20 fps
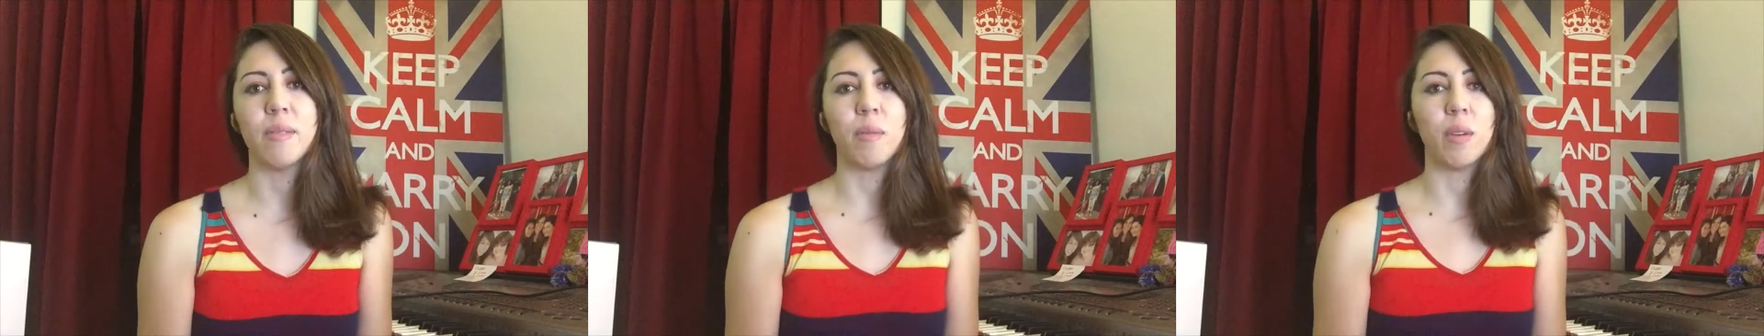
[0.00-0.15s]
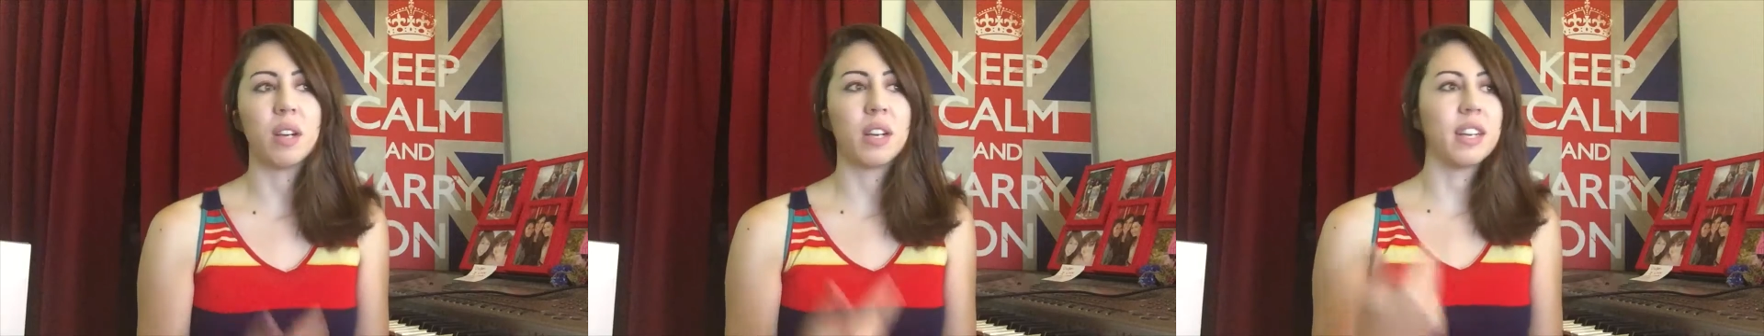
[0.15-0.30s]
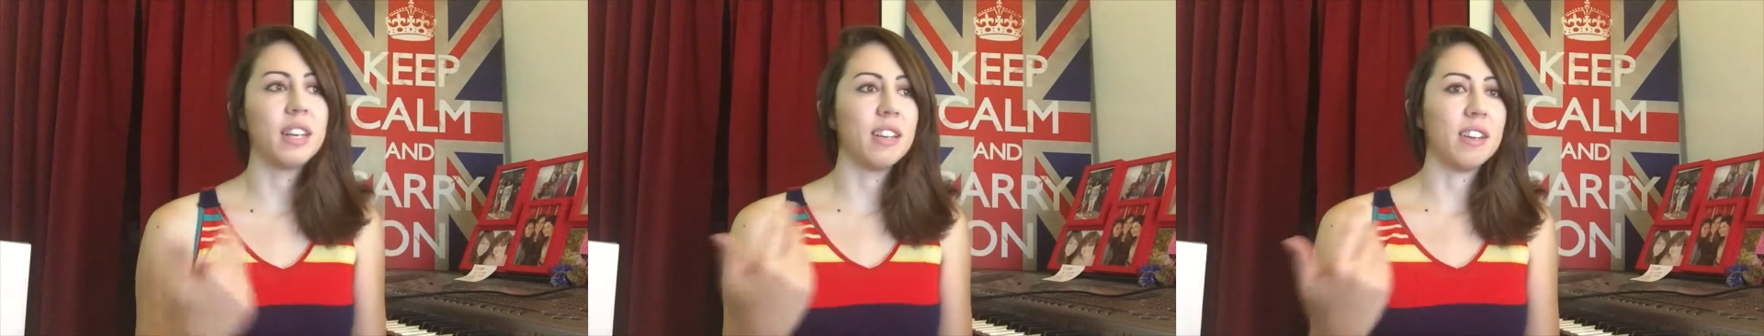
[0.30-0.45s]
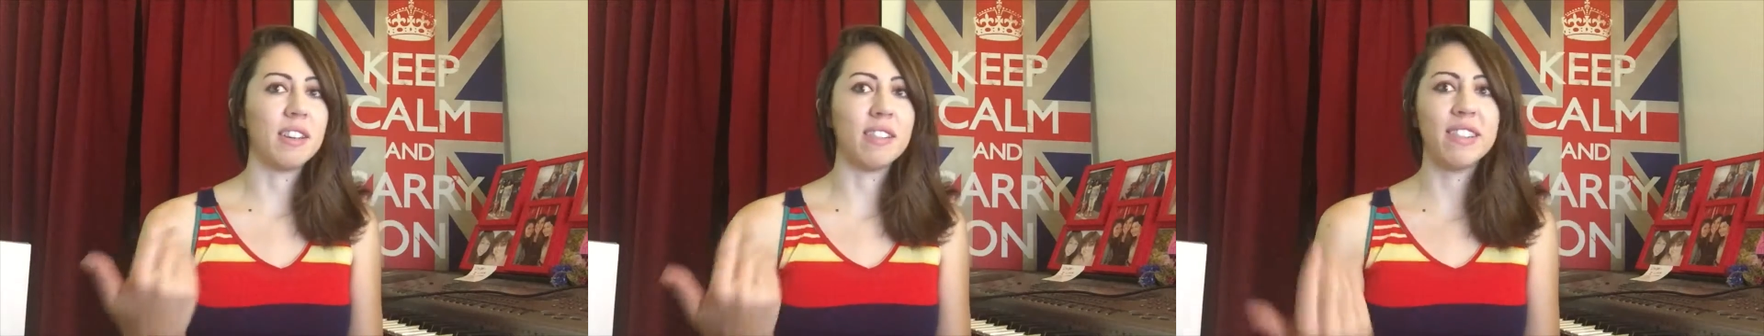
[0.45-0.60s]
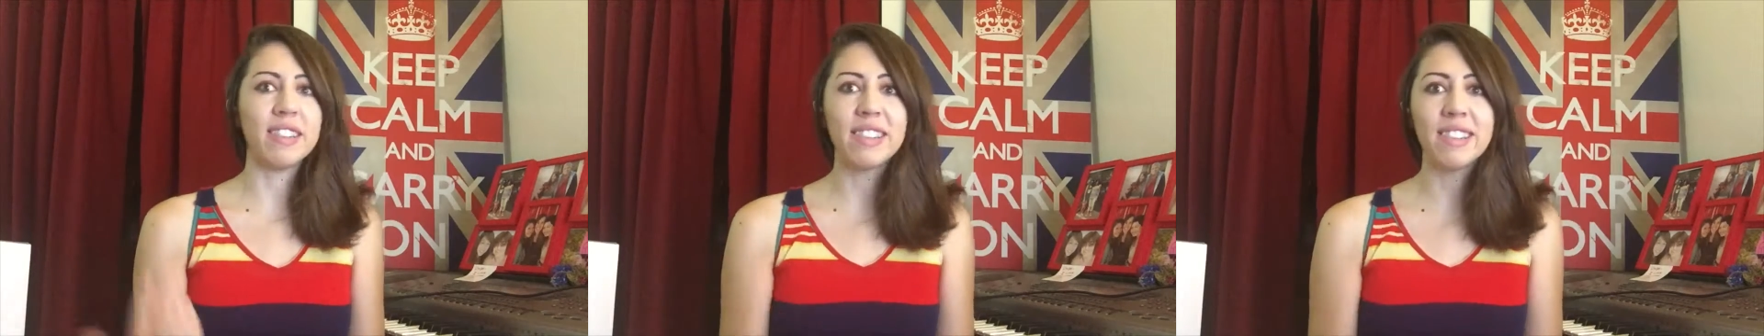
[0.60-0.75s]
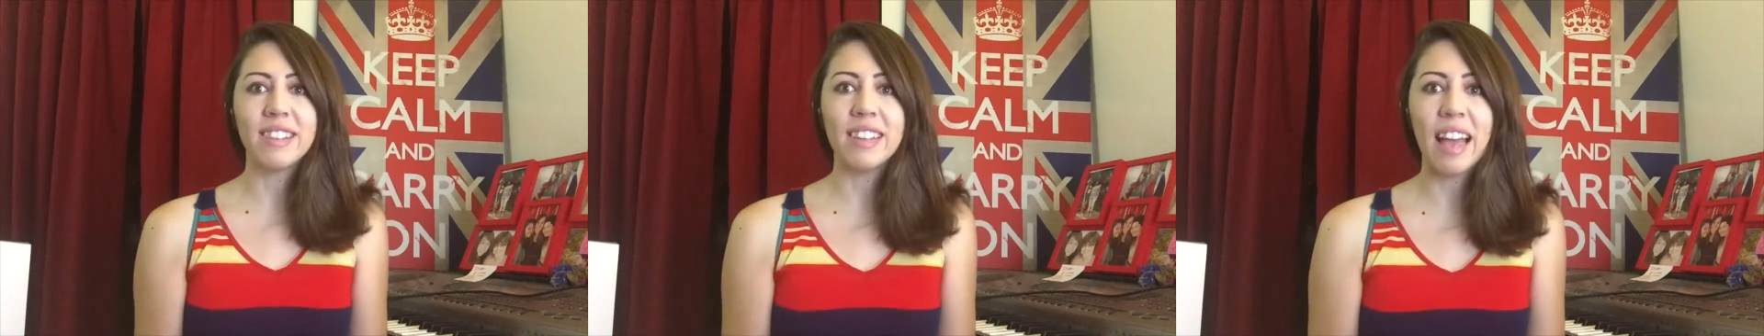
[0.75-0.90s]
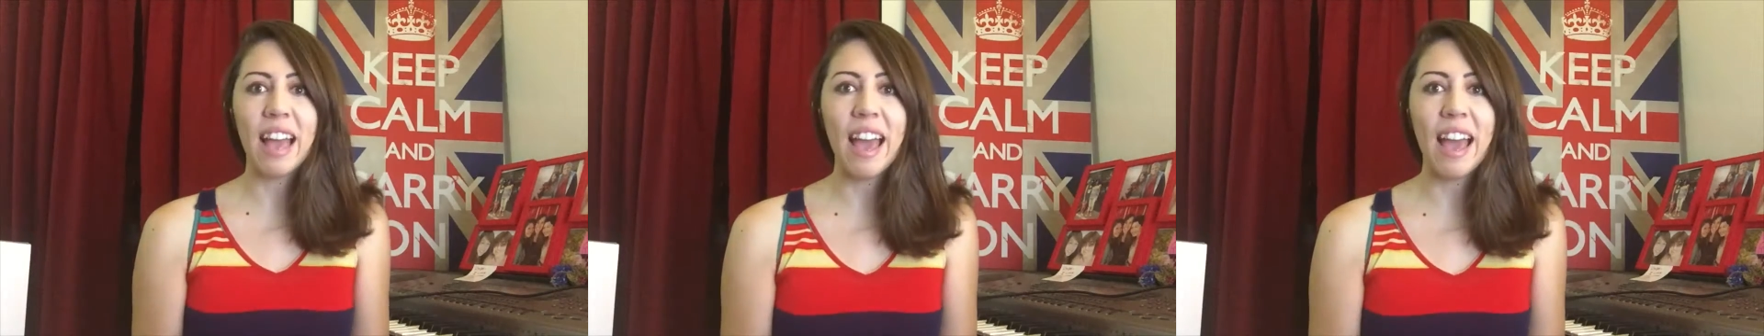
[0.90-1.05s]
and working on
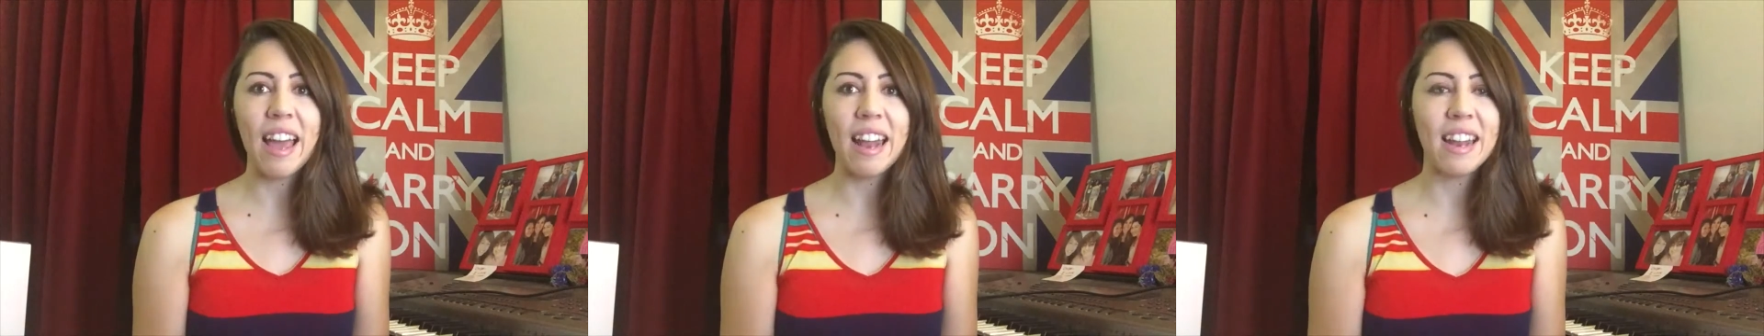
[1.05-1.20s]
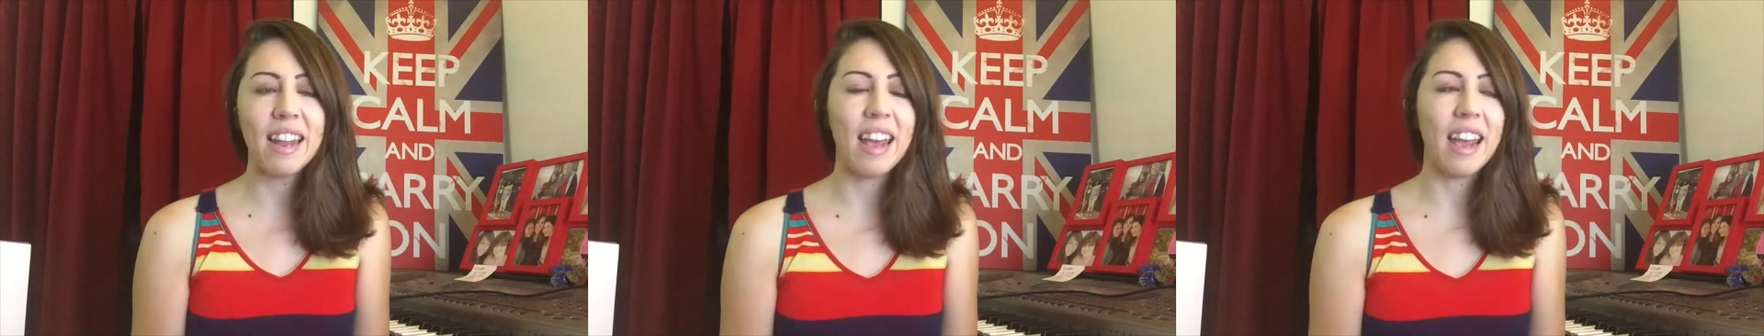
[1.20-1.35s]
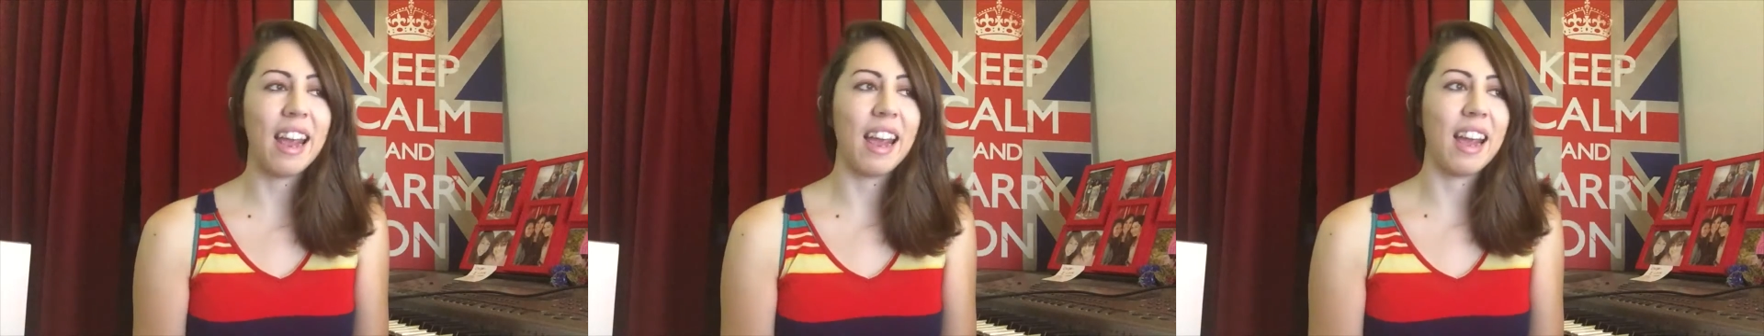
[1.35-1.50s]
set,